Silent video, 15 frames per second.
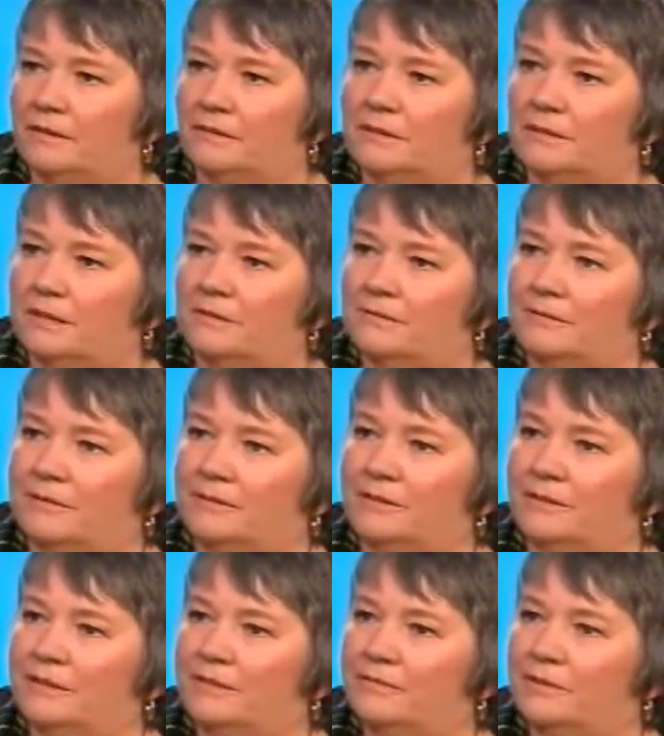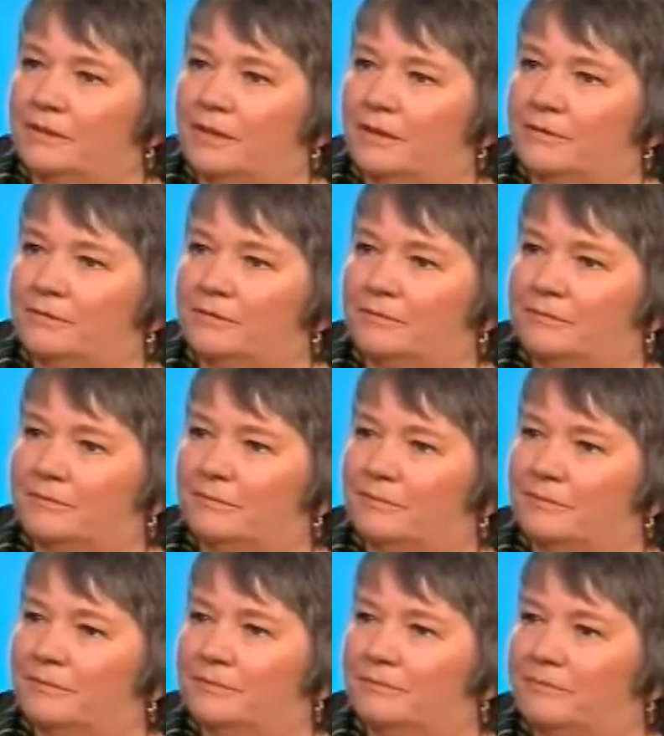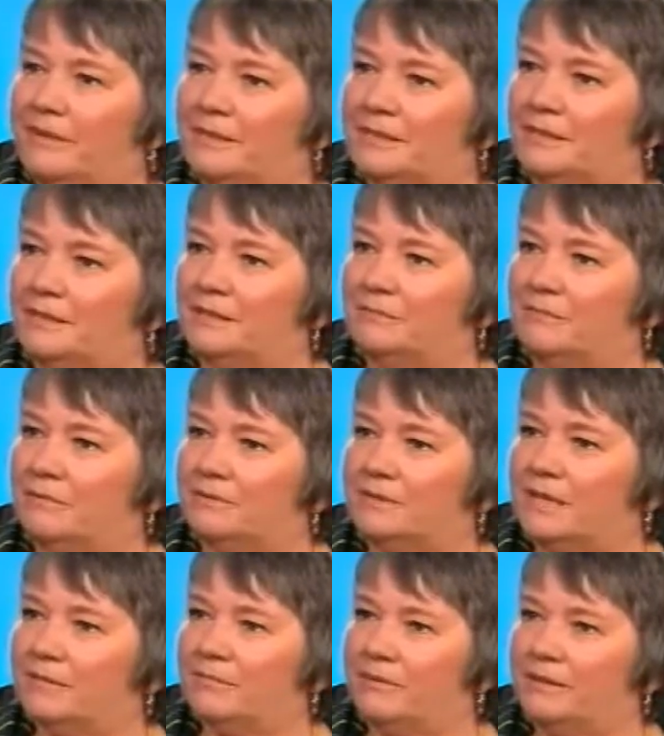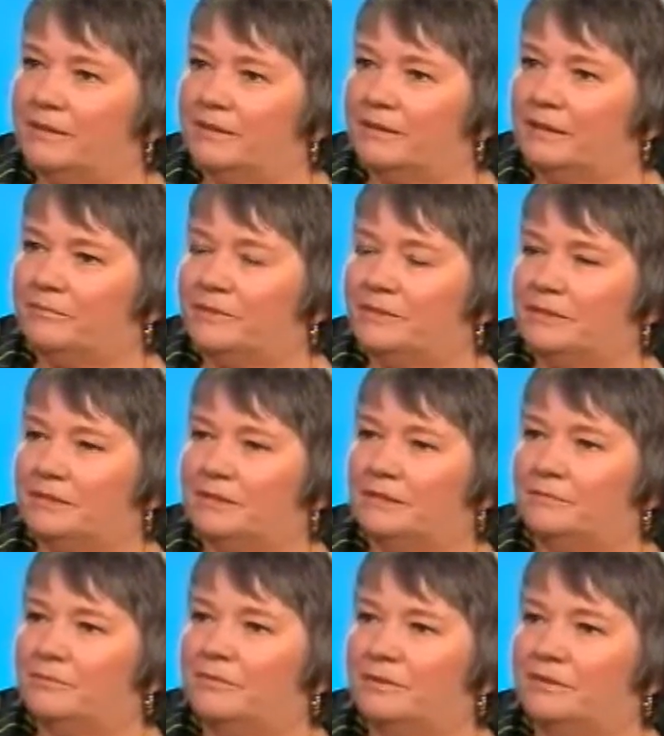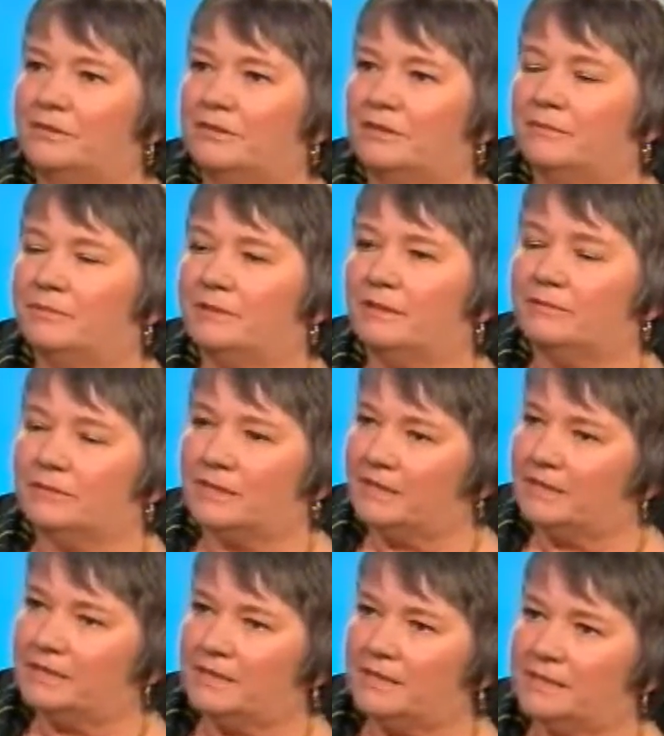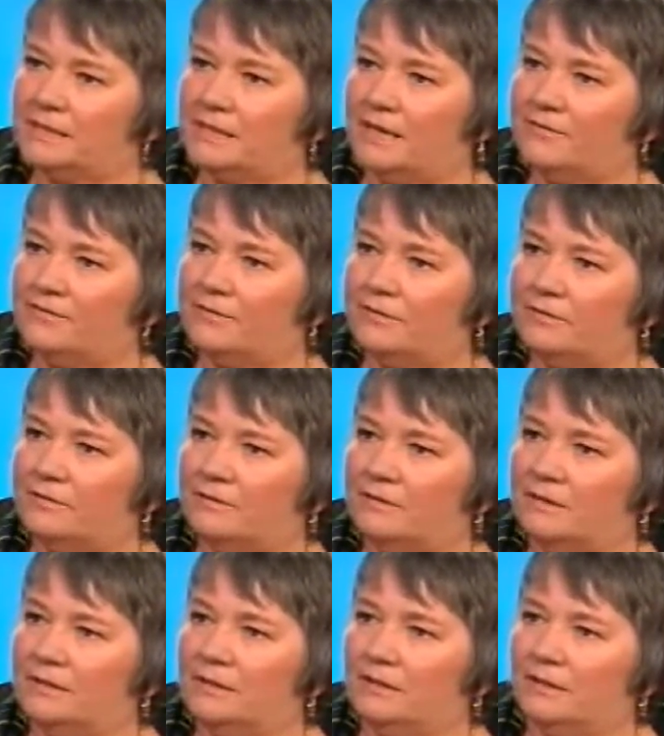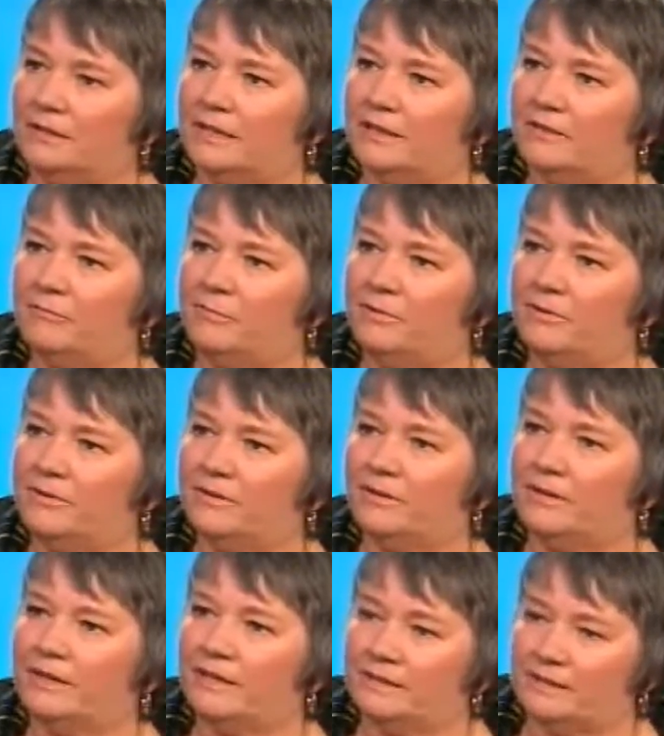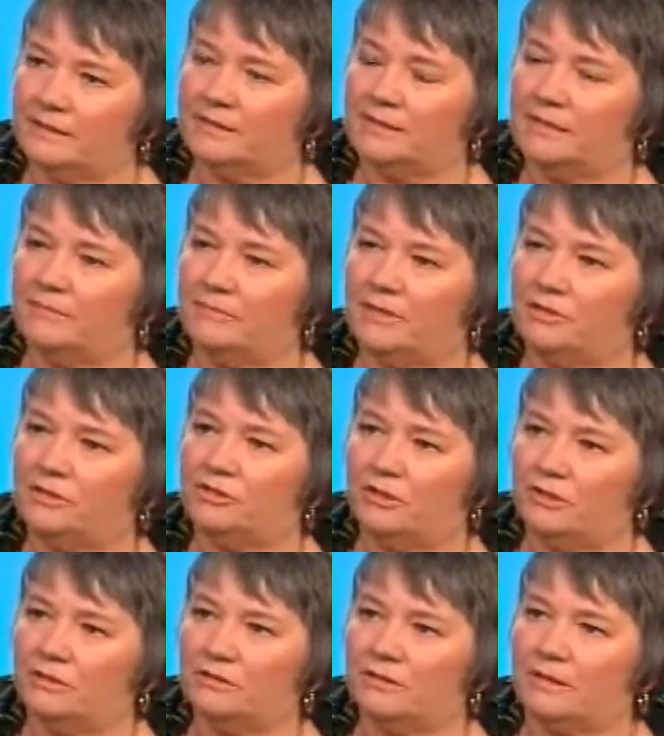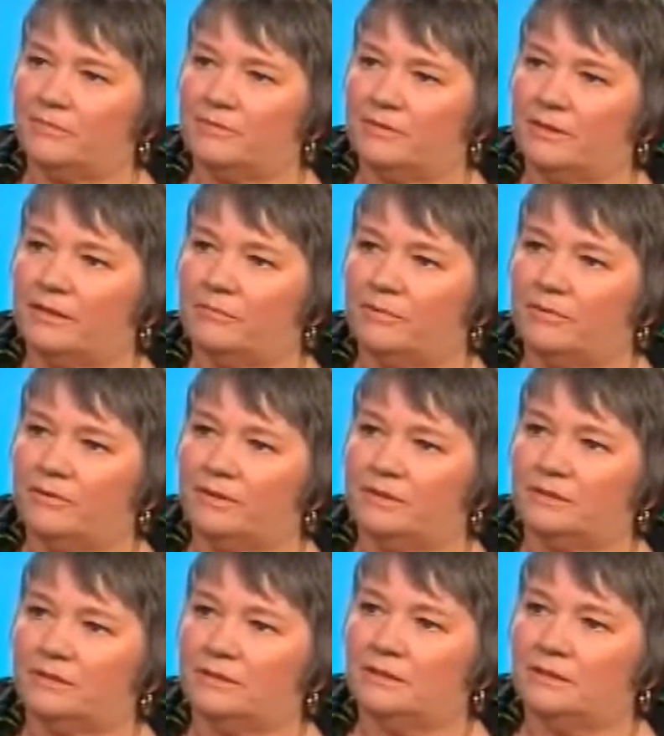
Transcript: So I didn't even know basically what was happening at that particular point in time. But that was 8 days after I gave birth, and I hadn't seen my child up to that point.